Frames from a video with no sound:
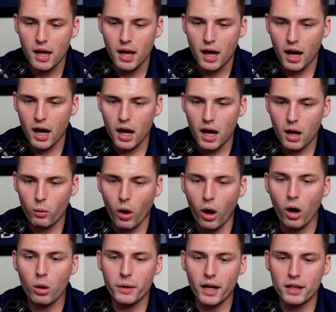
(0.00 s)
Uh,
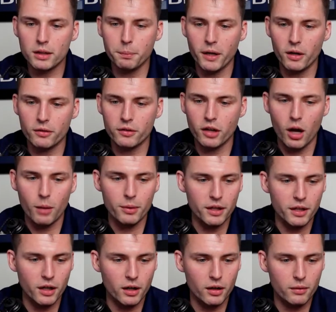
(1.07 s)
oh, we got the Bears Cub in
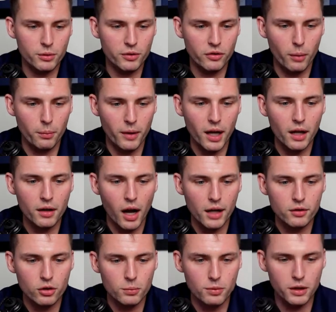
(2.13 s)
here. What's up, man? I
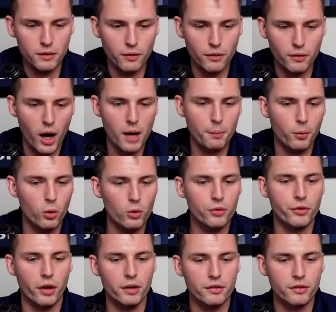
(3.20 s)
do believe if Ryan Poles
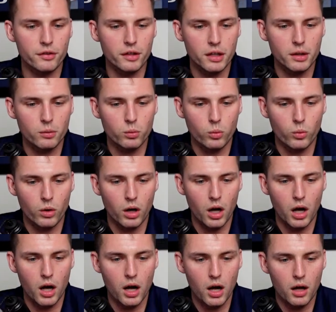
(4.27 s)
does see,
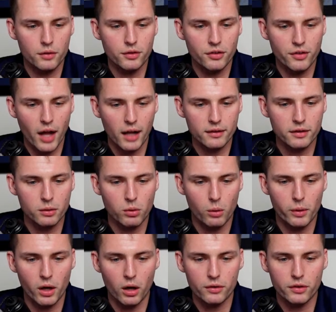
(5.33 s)
uh, does not see what
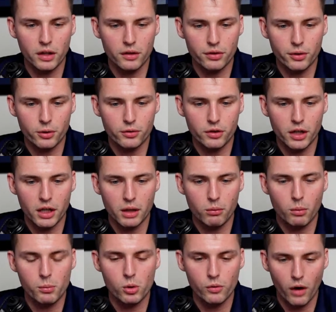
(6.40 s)
we all see in thirteen, he
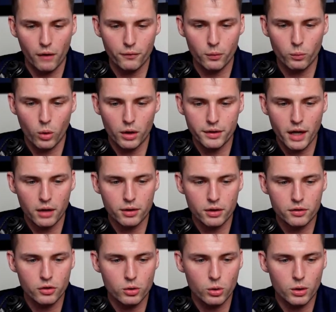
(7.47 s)
will move on from one down to
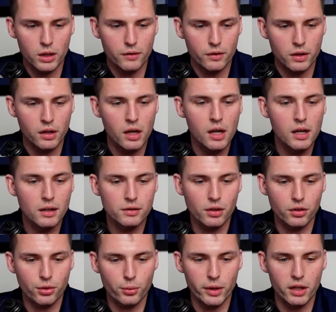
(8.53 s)
two, or even
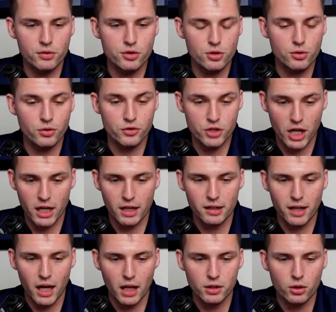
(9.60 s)
to three, and choose Jaden
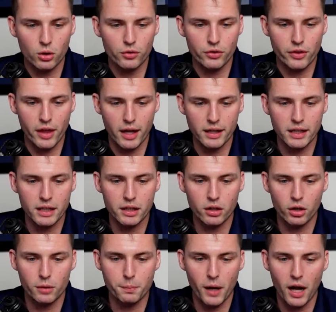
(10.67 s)
Daniels. Then he
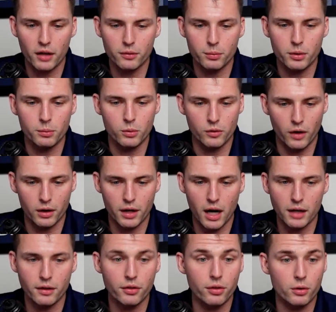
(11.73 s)
could possibly move our
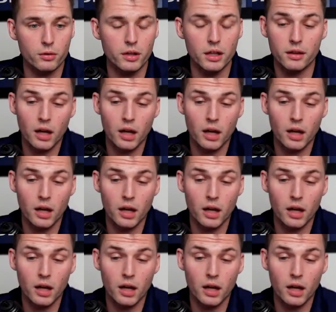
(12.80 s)
nine to thirteen.